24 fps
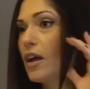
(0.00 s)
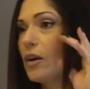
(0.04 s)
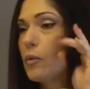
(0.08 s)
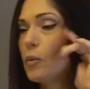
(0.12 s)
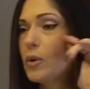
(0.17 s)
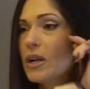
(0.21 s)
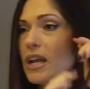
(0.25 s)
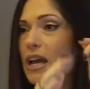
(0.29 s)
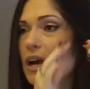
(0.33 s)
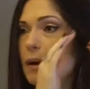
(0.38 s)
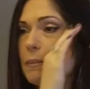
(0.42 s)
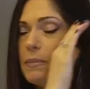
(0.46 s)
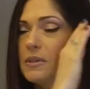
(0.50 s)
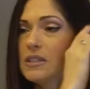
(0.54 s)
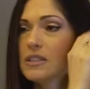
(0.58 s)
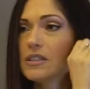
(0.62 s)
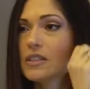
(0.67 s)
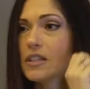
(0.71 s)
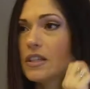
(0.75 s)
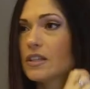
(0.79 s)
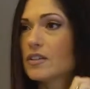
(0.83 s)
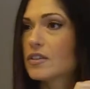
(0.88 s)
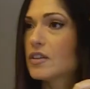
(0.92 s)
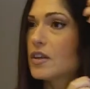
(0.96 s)
and what happens
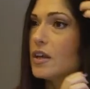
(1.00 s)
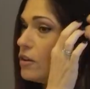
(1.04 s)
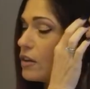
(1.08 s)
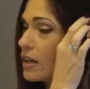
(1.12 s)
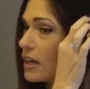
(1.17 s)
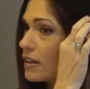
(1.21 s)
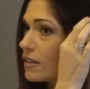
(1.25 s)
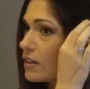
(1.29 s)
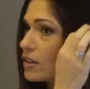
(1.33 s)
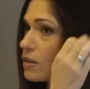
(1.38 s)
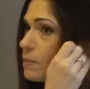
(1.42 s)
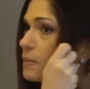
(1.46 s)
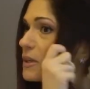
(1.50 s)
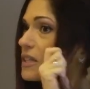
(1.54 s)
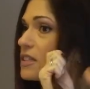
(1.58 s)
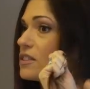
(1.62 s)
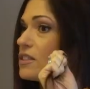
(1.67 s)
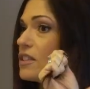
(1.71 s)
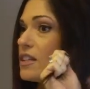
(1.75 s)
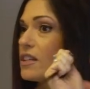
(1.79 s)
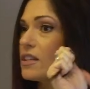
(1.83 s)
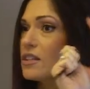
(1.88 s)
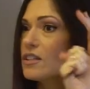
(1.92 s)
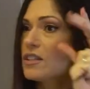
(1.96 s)
is you get this big
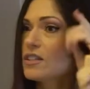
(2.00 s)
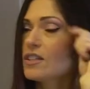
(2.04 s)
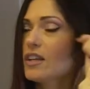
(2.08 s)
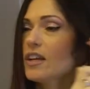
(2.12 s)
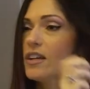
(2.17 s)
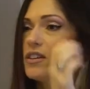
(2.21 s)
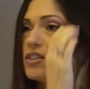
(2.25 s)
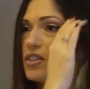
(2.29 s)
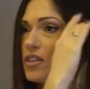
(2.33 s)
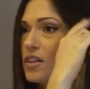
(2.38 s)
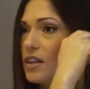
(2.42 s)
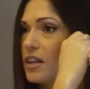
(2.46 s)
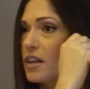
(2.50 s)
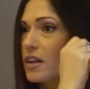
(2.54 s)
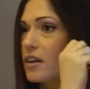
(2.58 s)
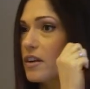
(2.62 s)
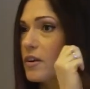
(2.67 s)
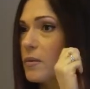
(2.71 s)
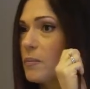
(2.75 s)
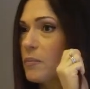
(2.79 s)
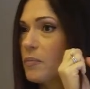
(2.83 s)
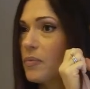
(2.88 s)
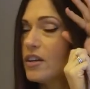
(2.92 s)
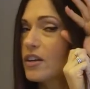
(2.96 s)
section
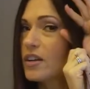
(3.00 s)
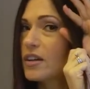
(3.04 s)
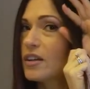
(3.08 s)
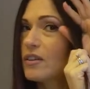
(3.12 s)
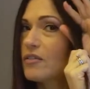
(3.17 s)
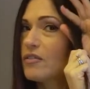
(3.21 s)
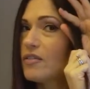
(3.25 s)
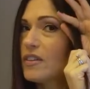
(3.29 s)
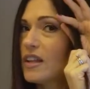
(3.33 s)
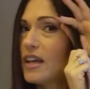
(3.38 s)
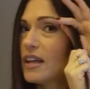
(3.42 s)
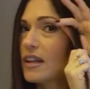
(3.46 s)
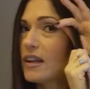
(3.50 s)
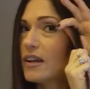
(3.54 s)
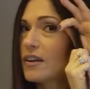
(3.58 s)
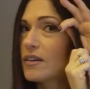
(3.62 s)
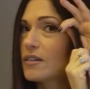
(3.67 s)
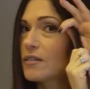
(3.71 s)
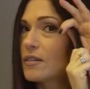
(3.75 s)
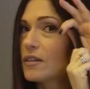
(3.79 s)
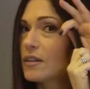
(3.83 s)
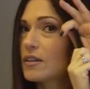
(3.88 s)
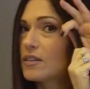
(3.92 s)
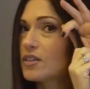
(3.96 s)
here. You're gonna flat
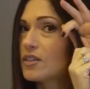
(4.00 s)
iron the